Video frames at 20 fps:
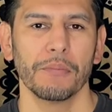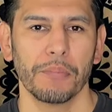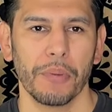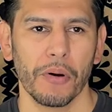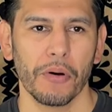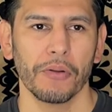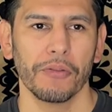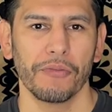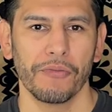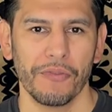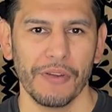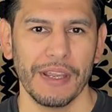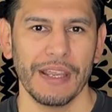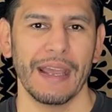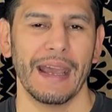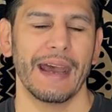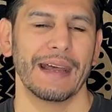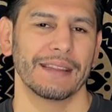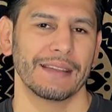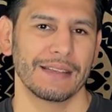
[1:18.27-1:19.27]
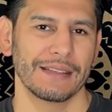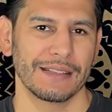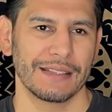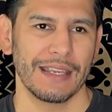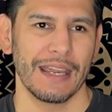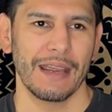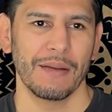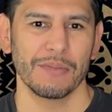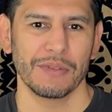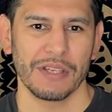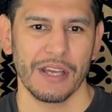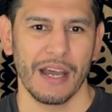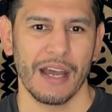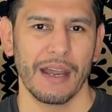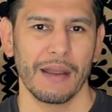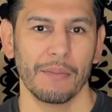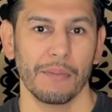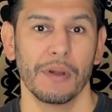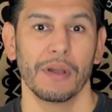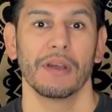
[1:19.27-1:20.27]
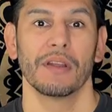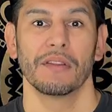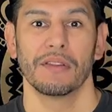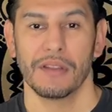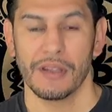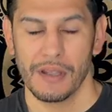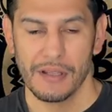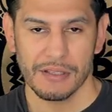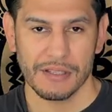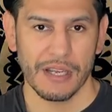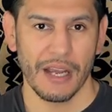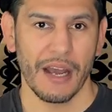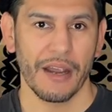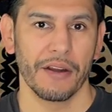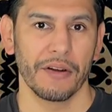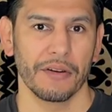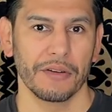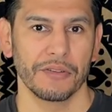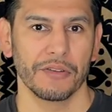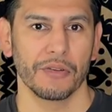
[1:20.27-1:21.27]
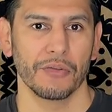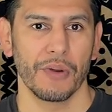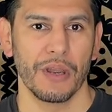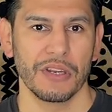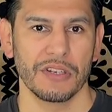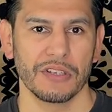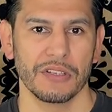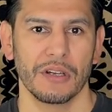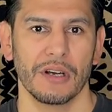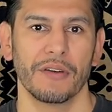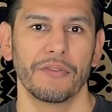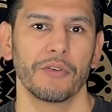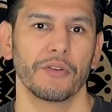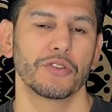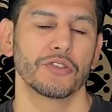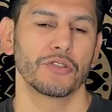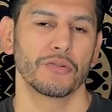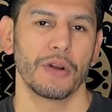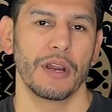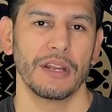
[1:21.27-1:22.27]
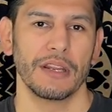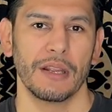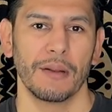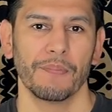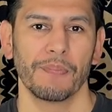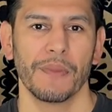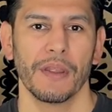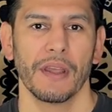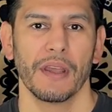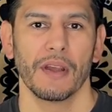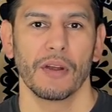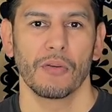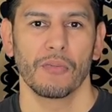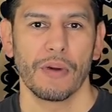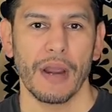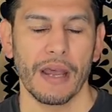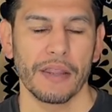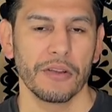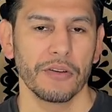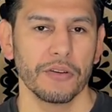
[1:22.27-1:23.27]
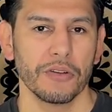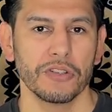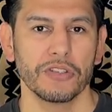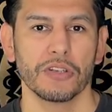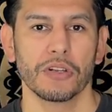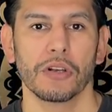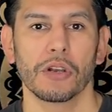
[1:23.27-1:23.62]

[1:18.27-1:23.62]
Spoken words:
both feet at the same time the entire duration of your training. Rather, you should